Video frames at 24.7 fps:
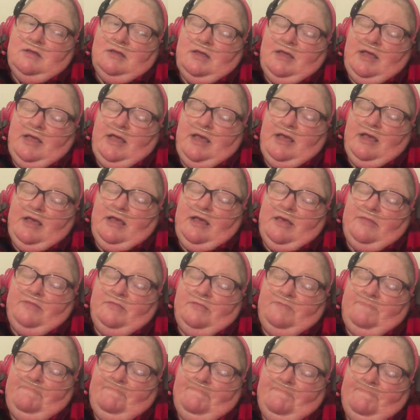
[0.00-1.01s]

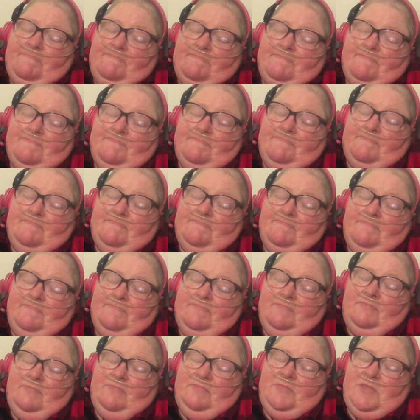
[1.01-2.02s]
And
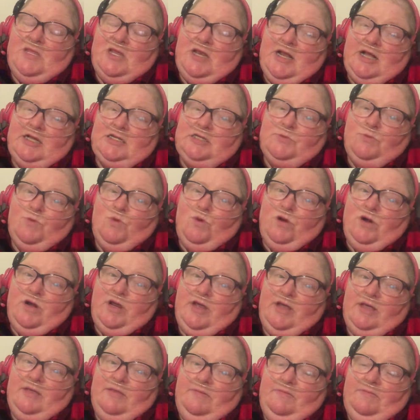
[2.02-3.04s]
the next
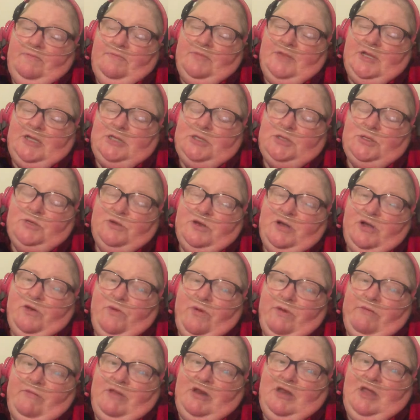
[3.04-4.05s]
morning, these 3
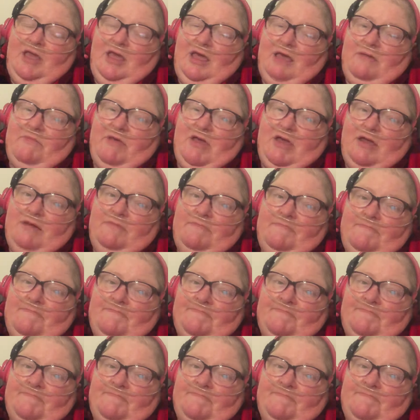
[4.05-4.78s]
women came in.